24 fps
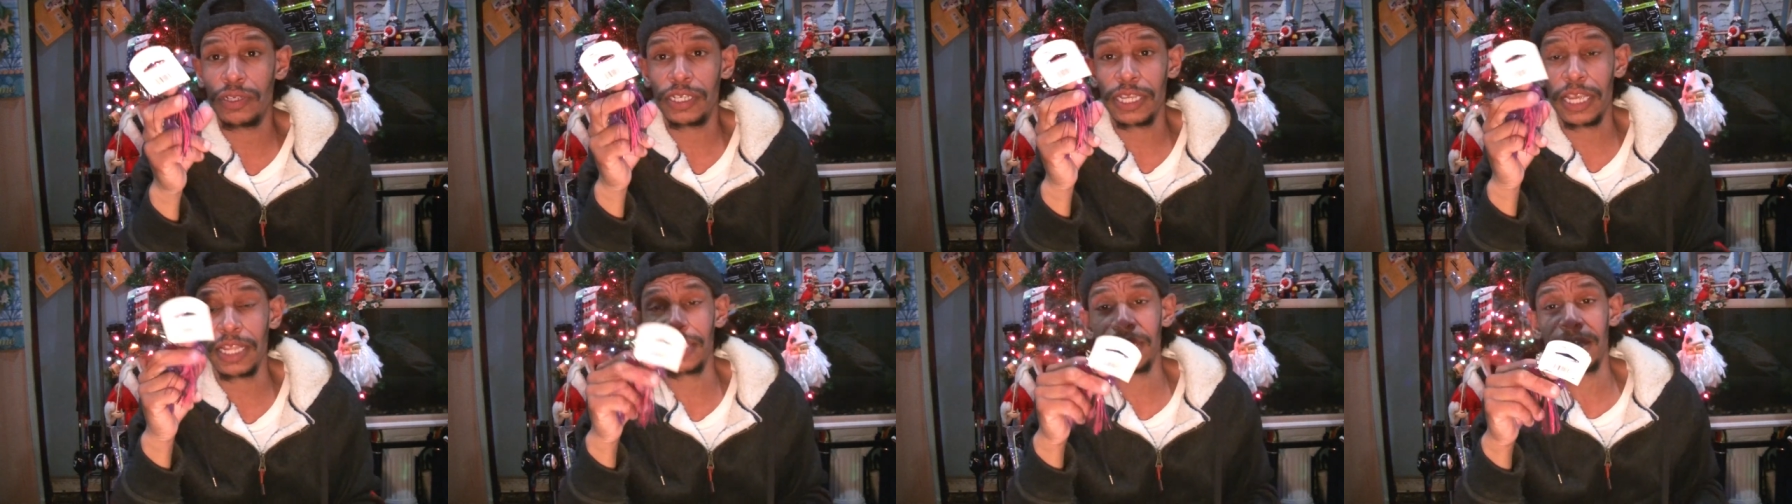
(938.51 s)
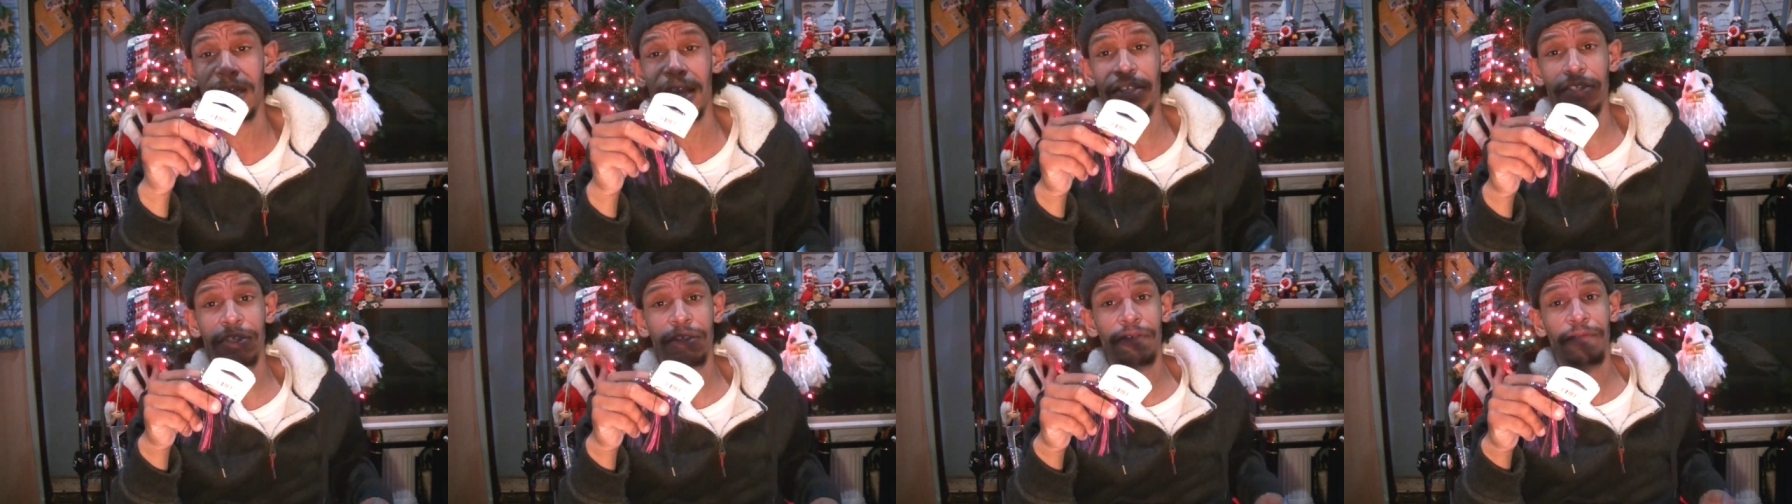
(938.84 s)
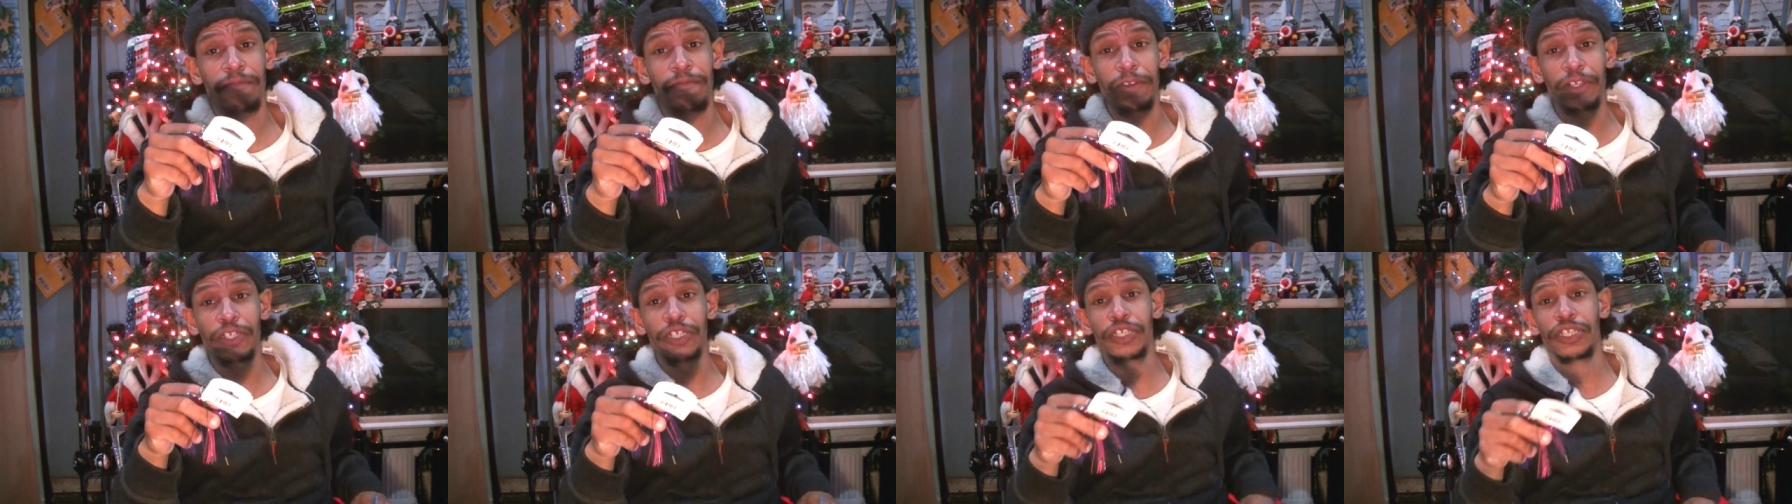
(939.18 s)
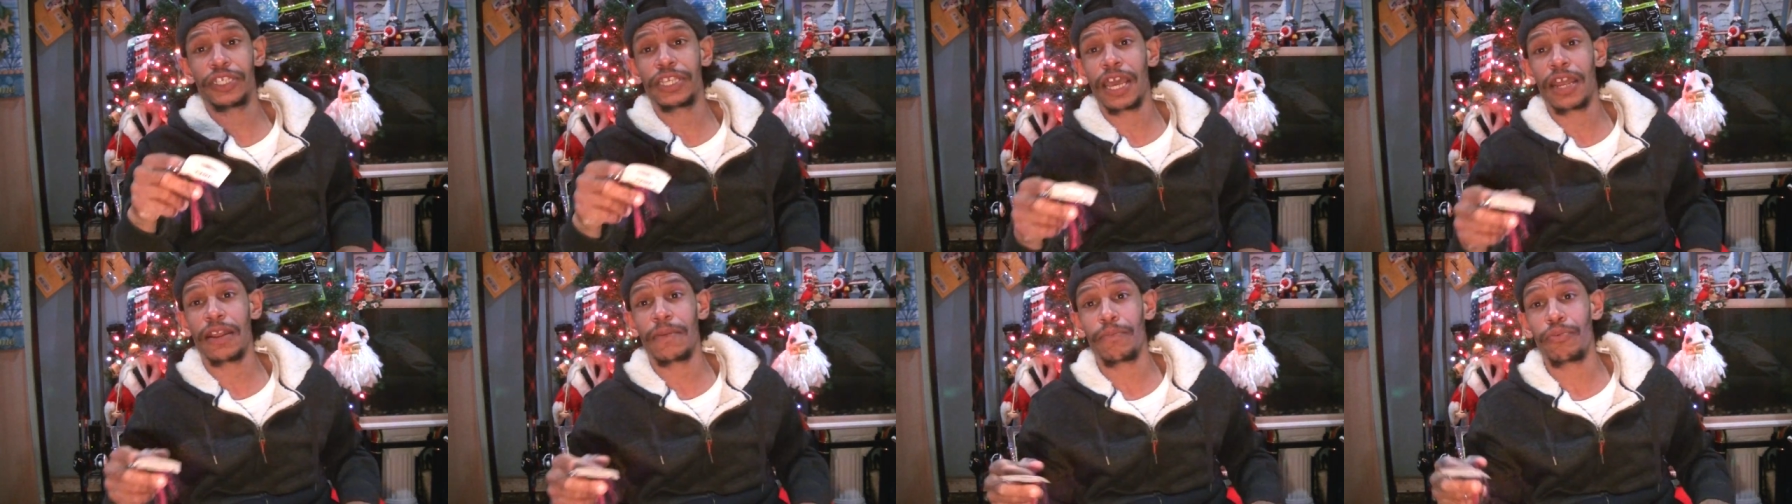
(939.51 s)
10,000 Fish
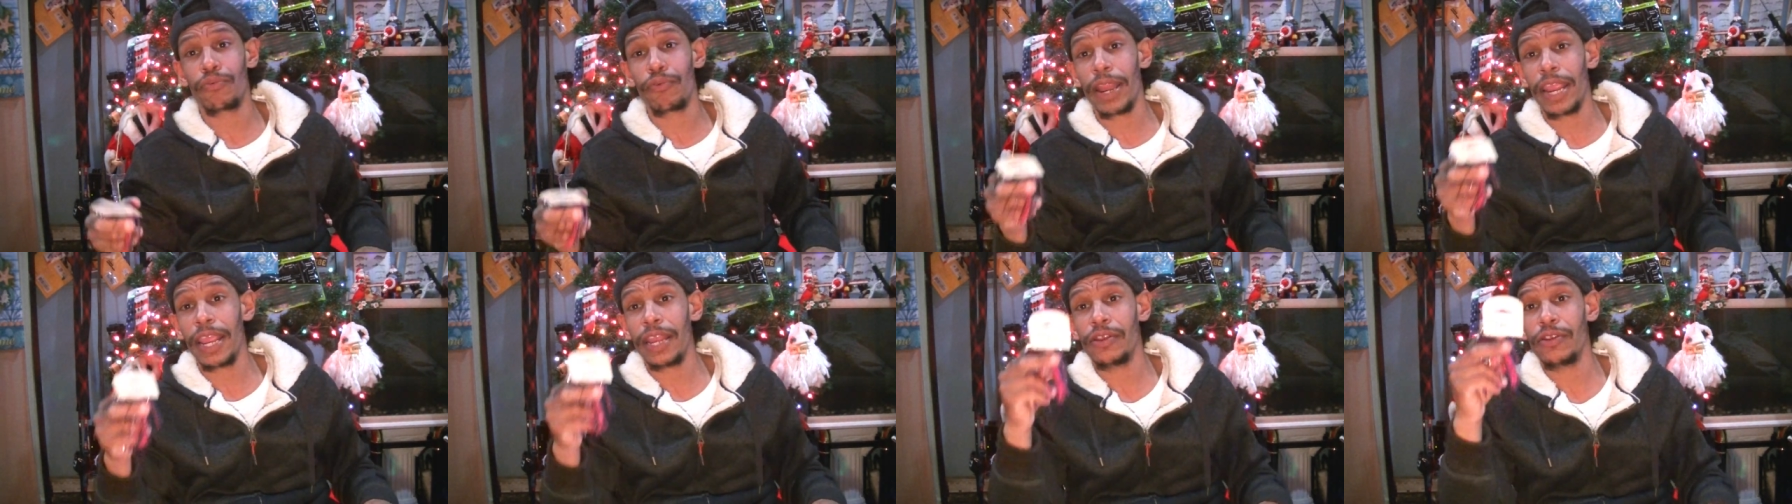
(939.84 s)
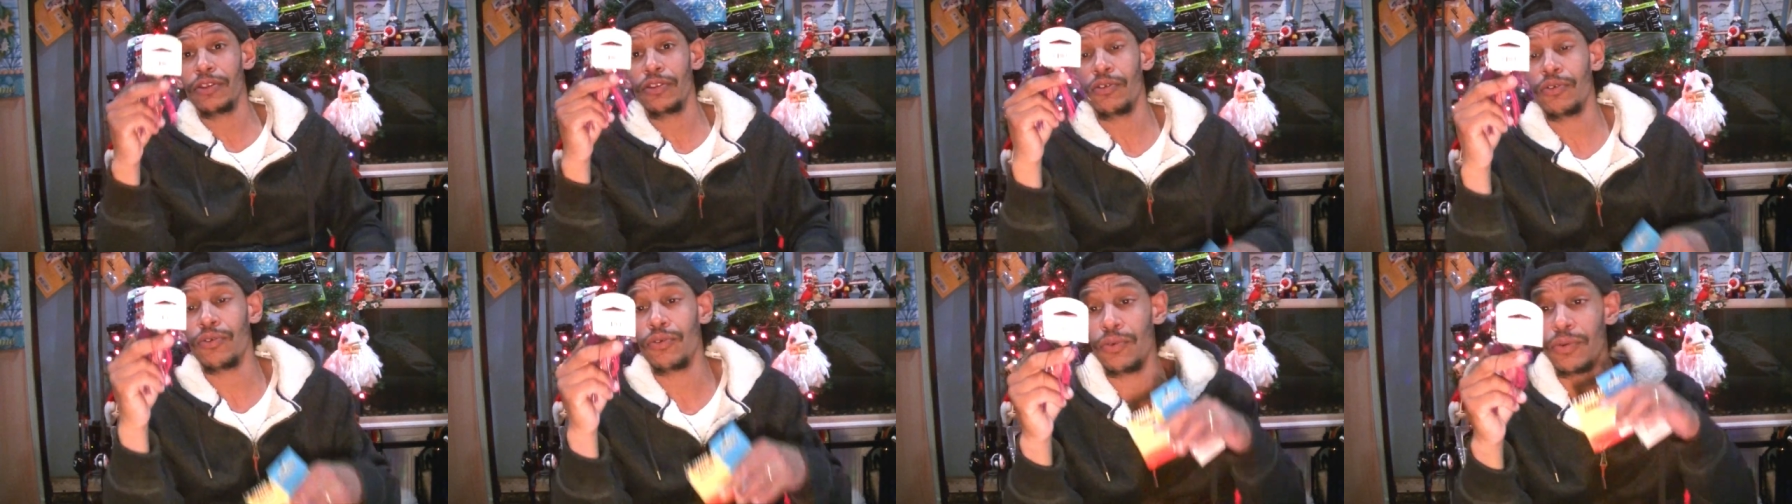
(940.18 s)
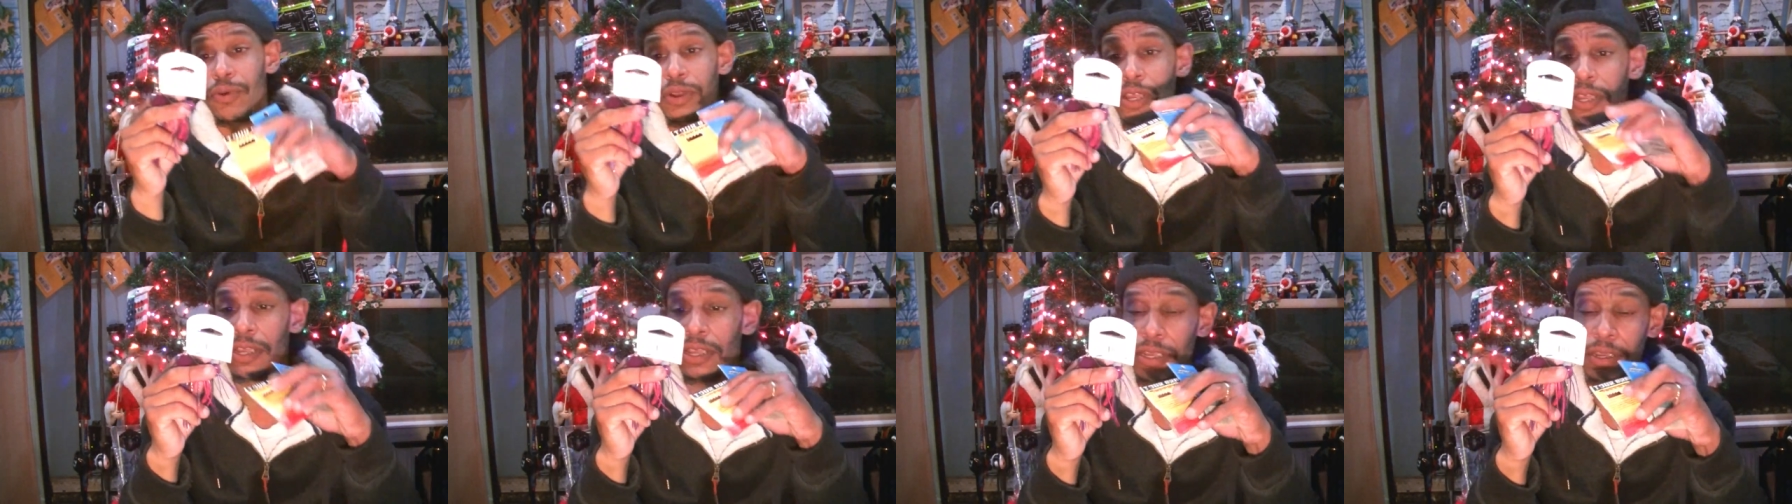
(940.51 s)
has got a brand new,